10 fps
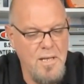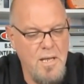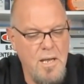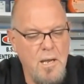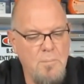
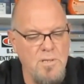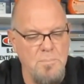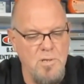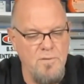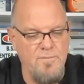But the
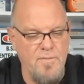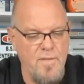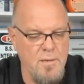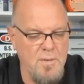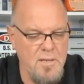beautiful thing
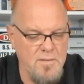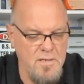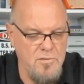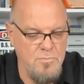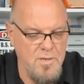about this
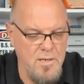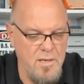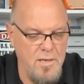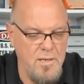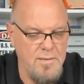being a
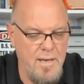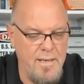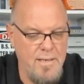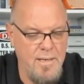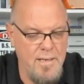die
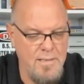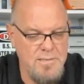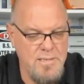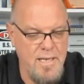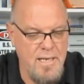cut
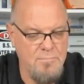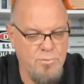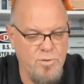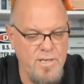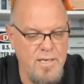and
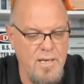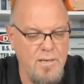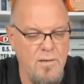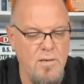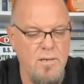pre-cut
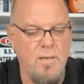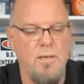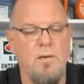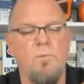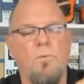on here,
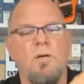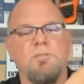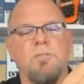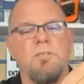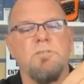watch
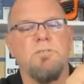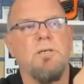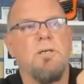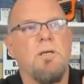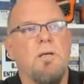this,
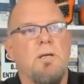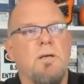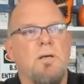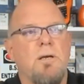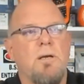
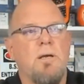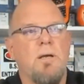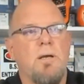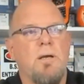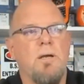
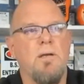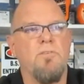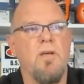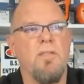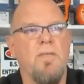is
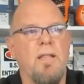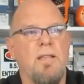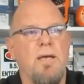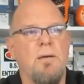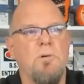that
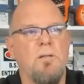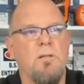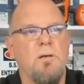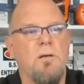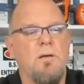label
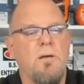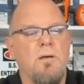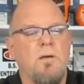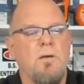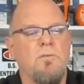
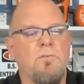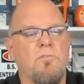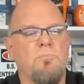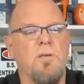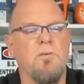just
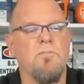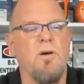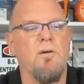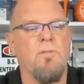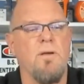peels off
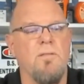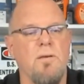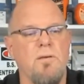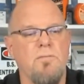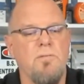like
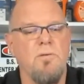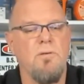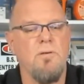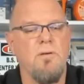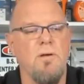this,
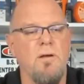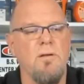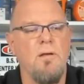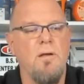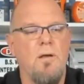all right?
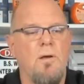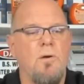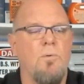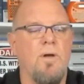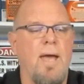What
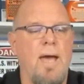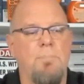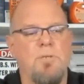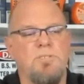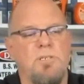
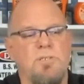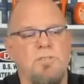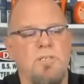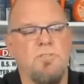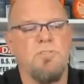happens is
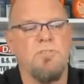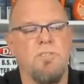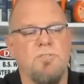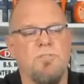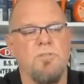this
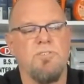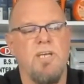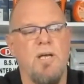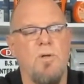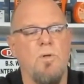little tail
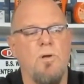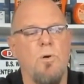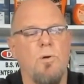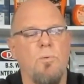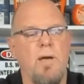will go
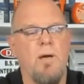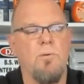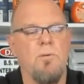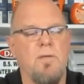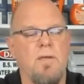around the
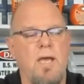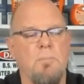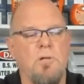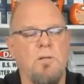cable,